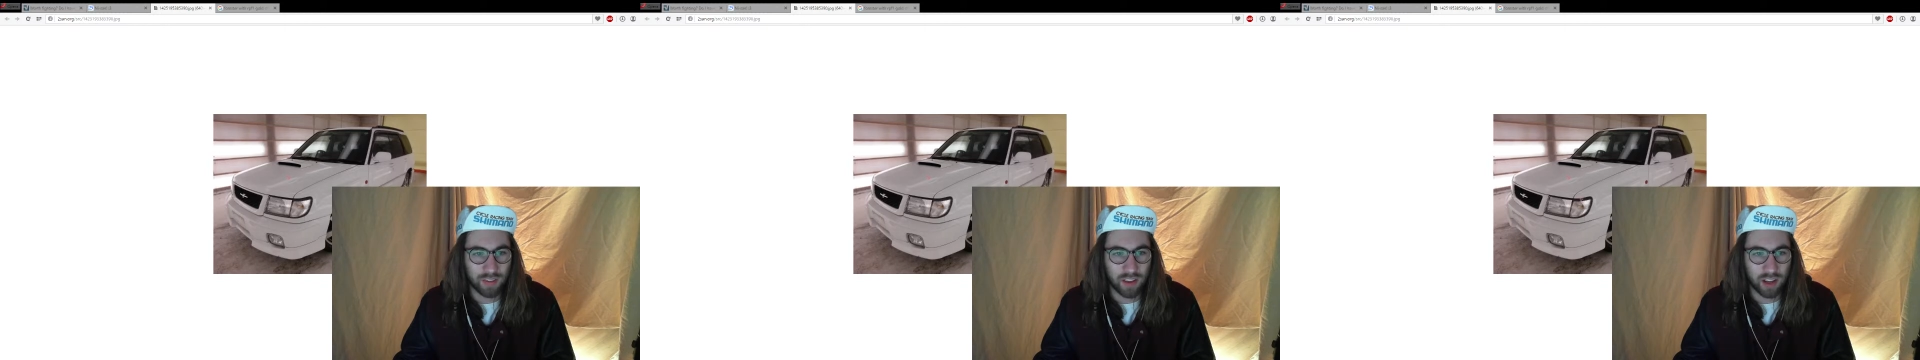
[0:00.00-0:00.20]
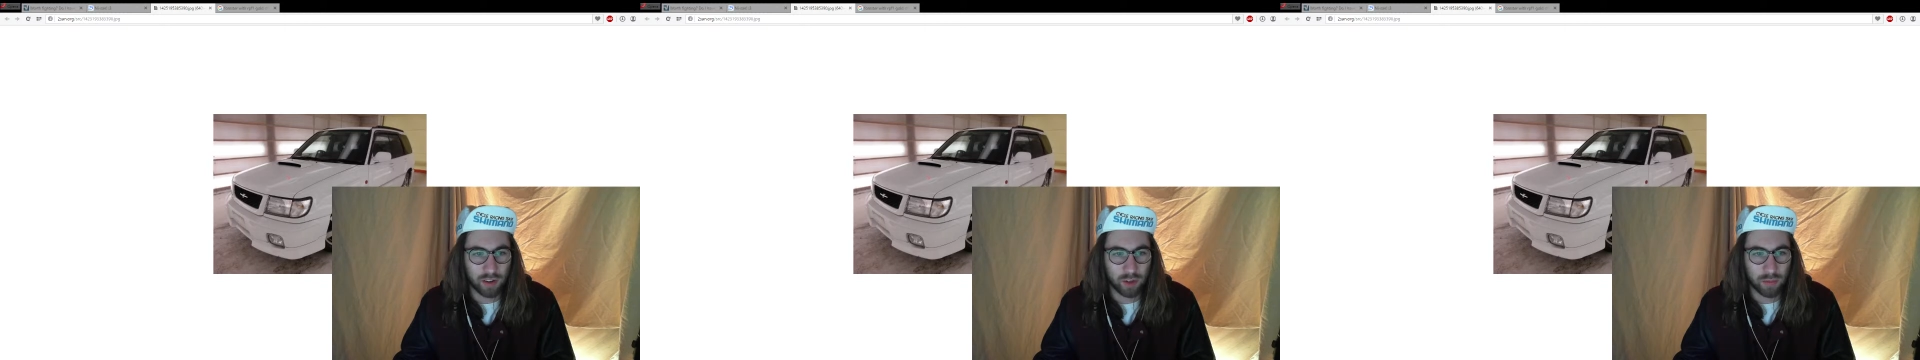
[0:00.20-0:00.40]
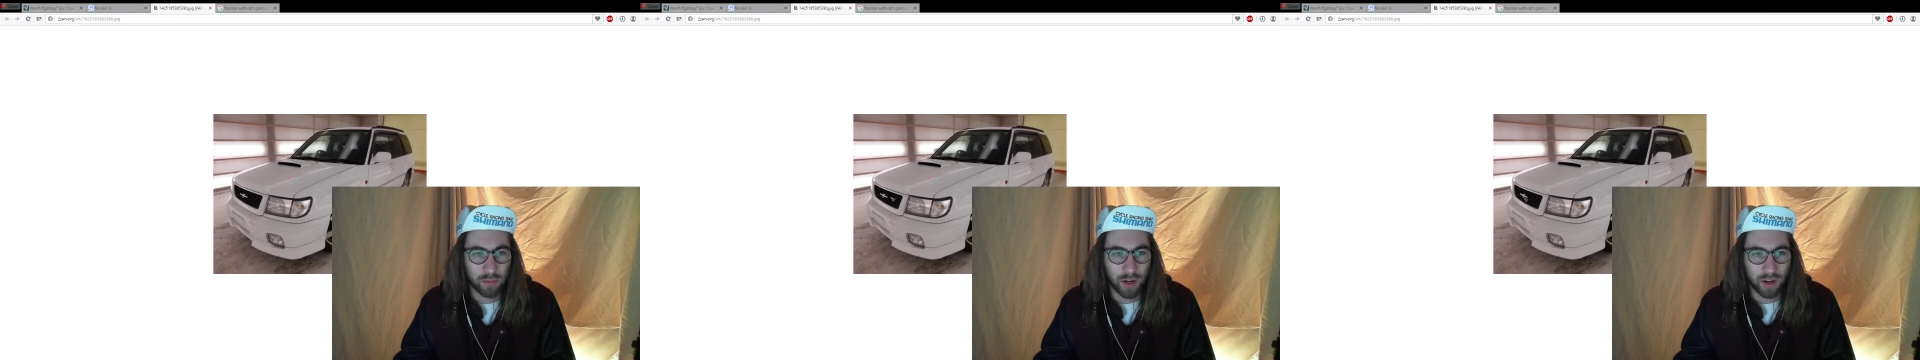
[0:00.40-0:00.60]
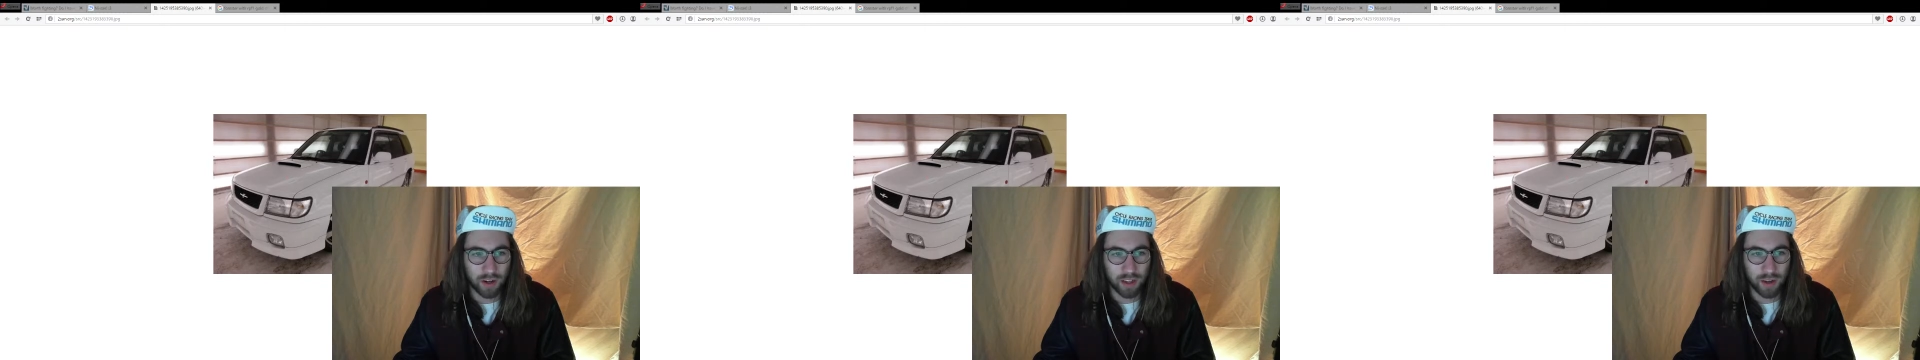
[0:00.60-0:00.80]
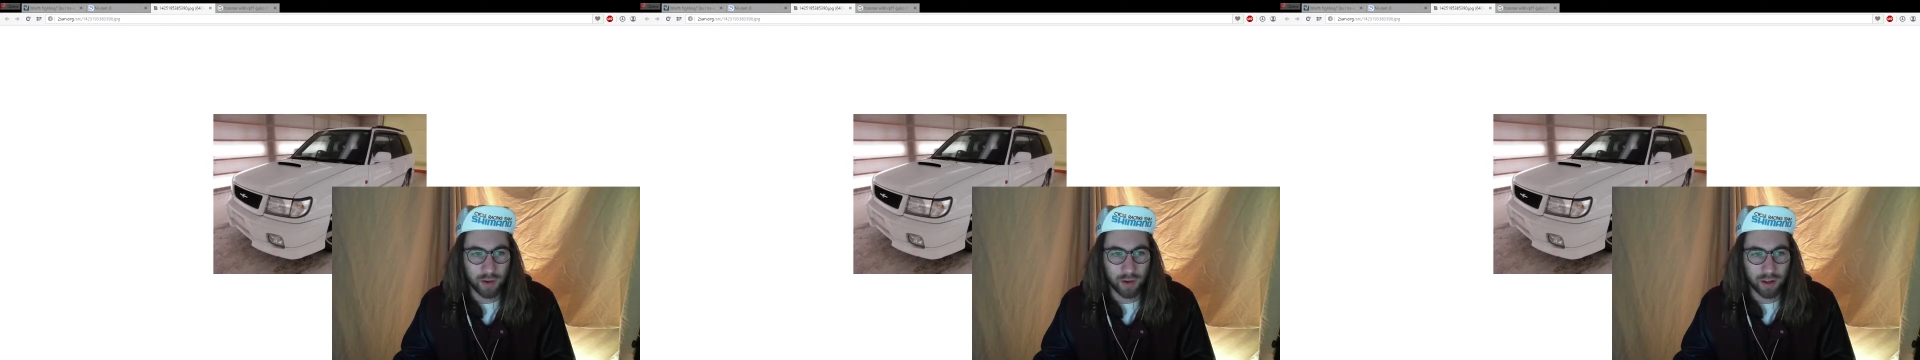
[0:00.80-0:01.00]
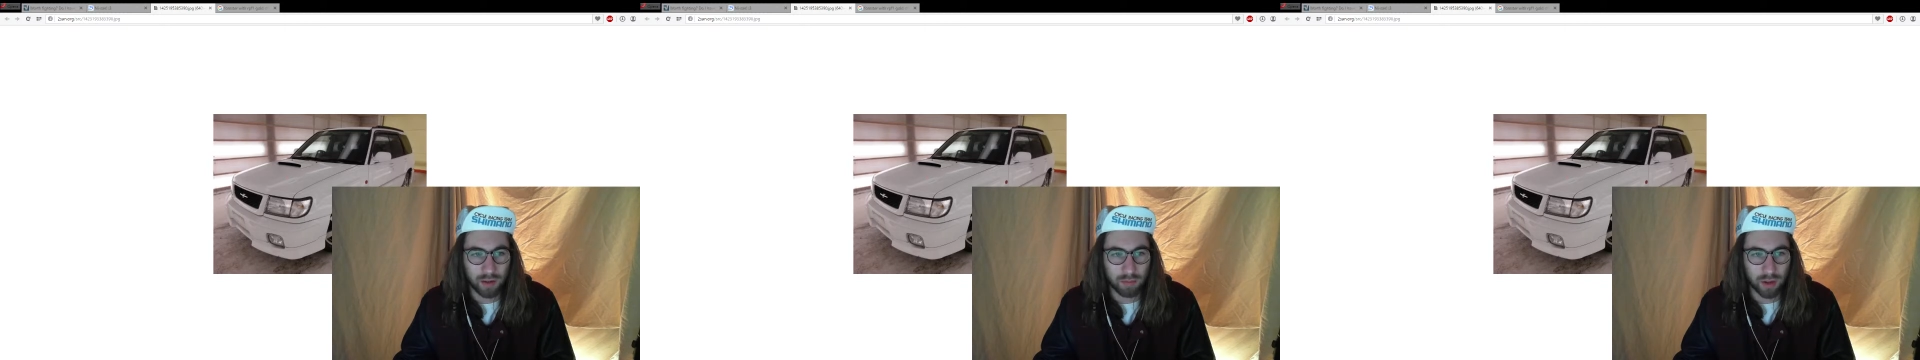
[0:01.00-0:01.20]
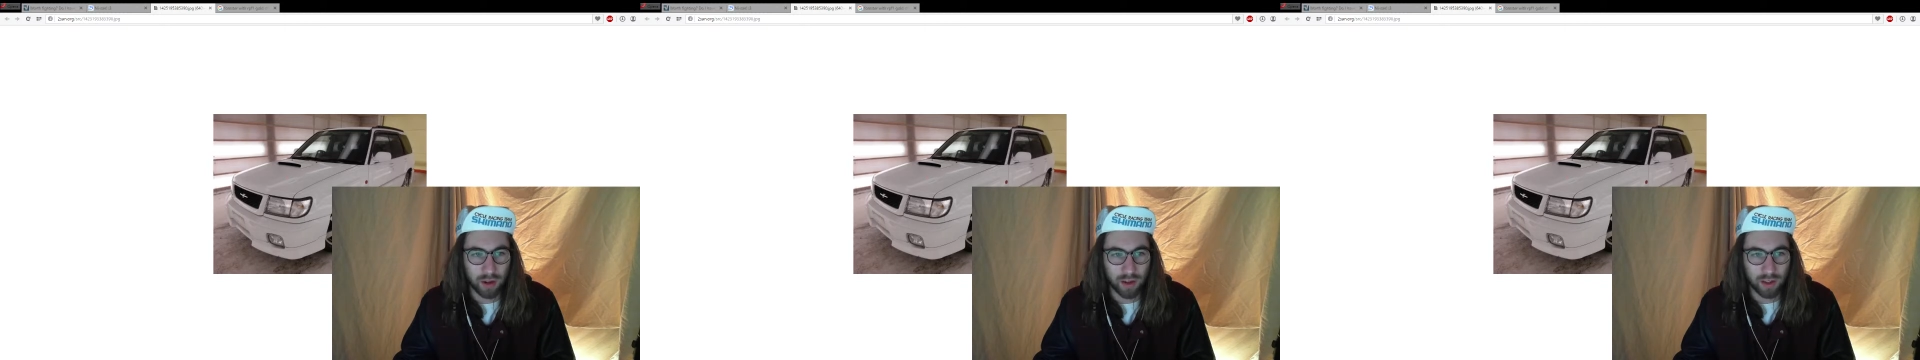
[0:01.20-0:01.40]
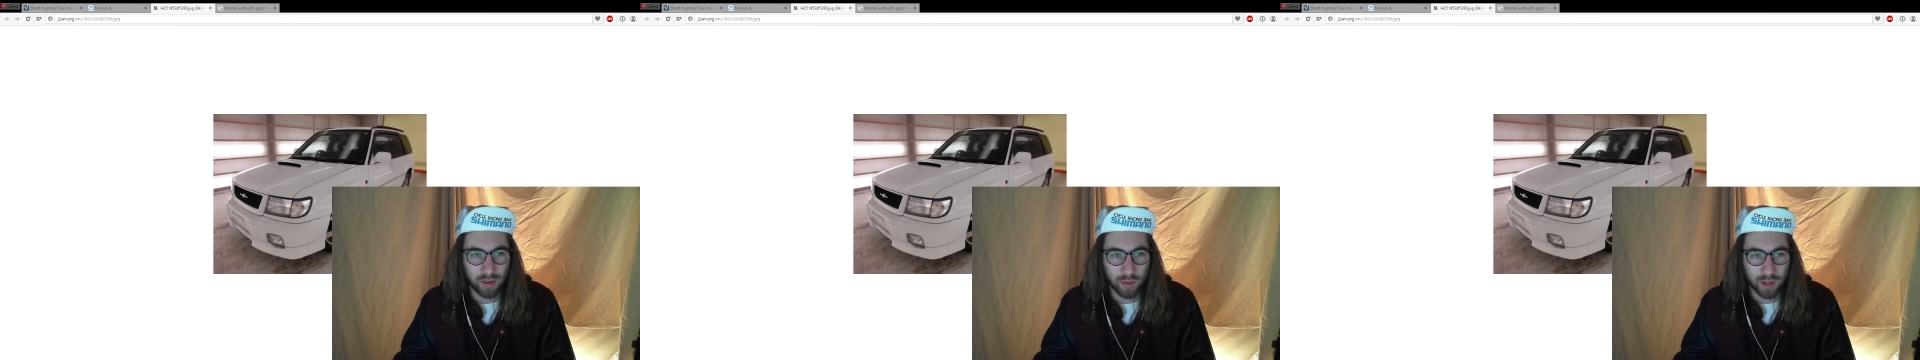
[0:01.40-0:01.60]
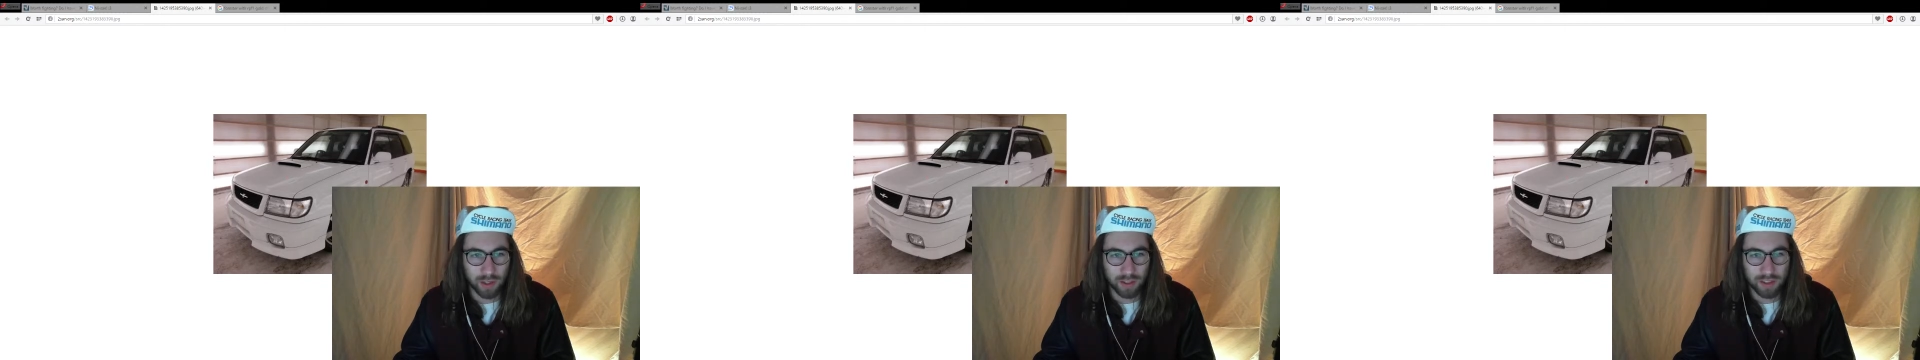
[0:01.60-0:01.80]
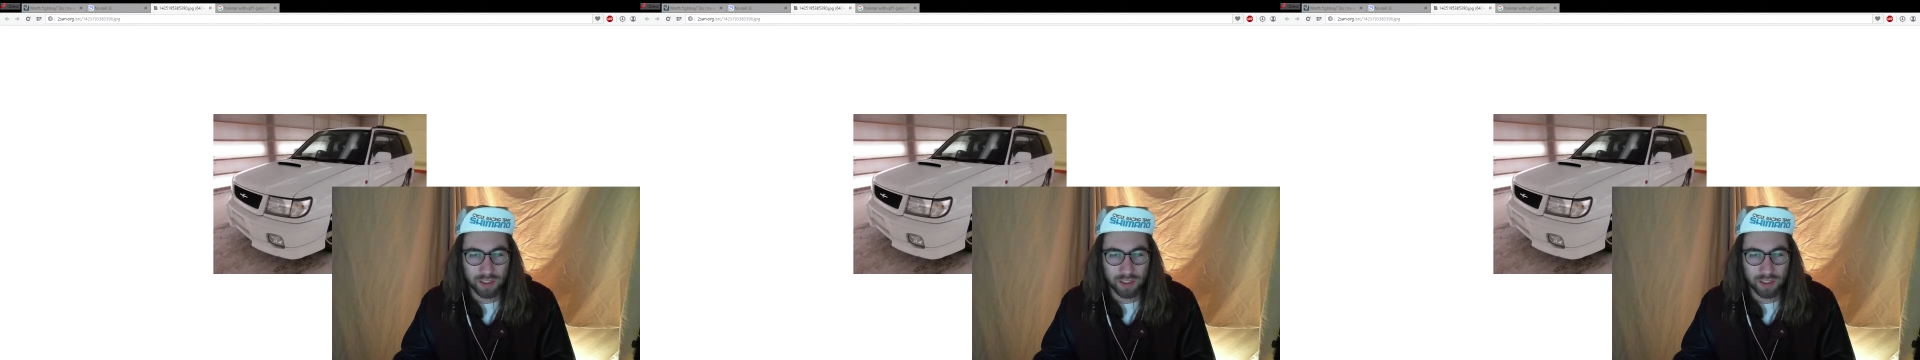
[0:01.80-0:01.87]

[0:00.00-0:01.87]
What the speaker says: that Illuminati going on, blocking the wheels